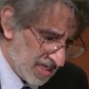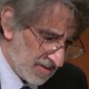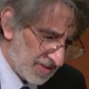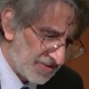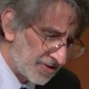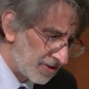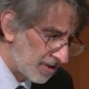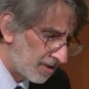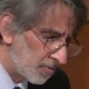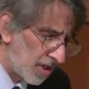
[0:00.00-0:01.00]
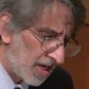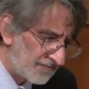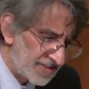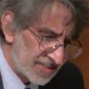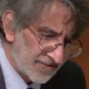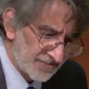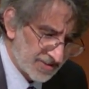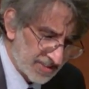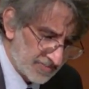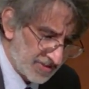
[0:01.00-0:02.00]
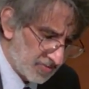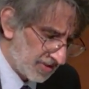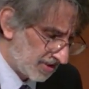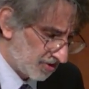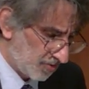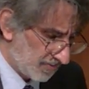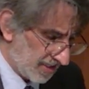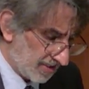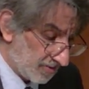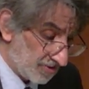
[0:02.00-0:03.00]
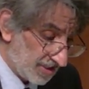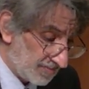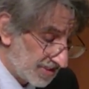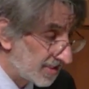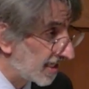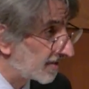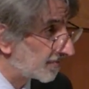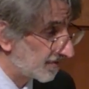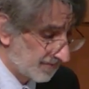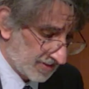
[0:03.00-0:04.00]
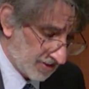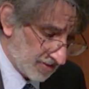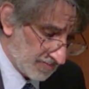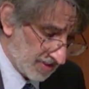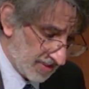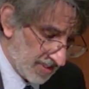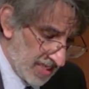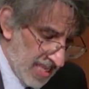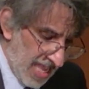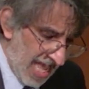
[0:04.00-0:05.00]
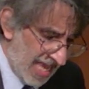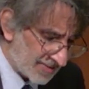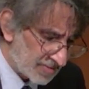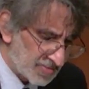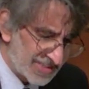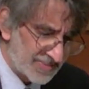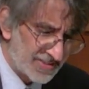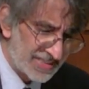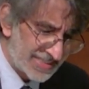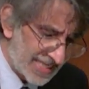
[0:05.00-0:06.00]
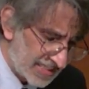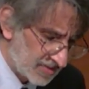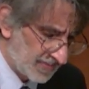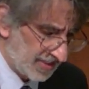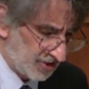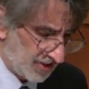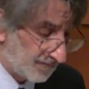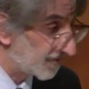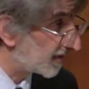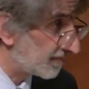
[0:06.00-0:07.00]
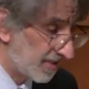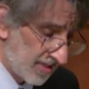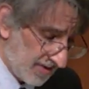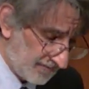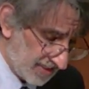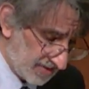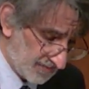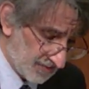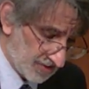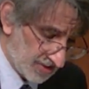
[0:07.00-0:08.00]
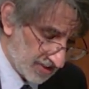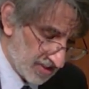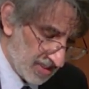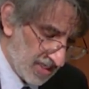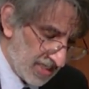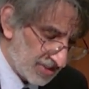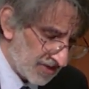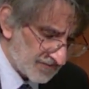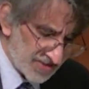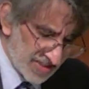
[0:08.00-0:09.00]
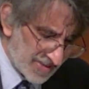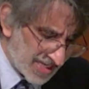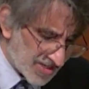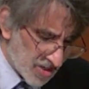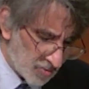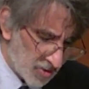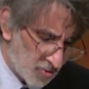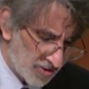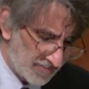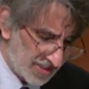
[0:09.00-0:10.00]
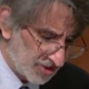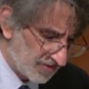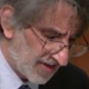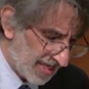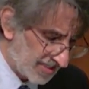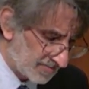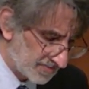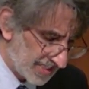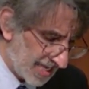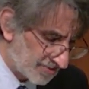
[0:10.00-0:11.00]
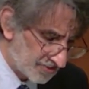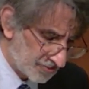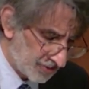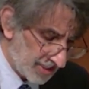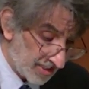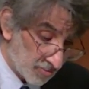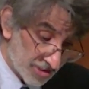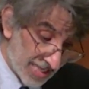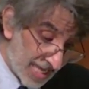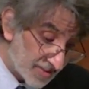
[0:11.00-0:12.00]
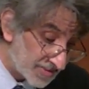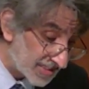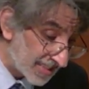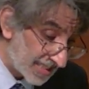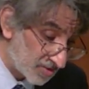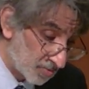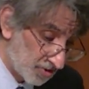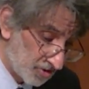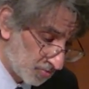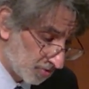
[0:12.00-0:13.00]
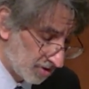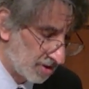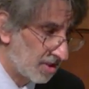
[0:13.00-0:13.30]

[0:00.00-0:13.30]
But there were obvious differences between the two men, who seemed to die in perfect harmony. Adams was obsessed by Jefferson, but not vice versa. Jefferson made no recorded mention of Adams, at or near the end, whereas Adams's last words were,